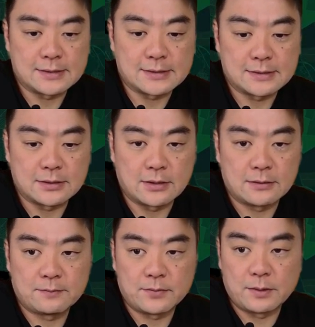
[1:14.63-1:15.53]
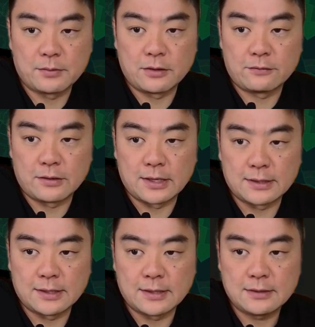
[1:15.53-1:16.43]
So they're both running
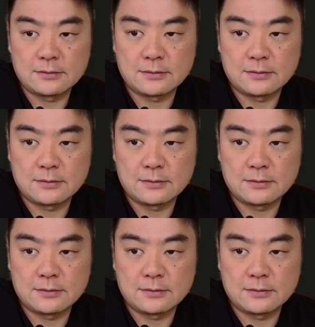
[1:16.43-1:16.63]
here.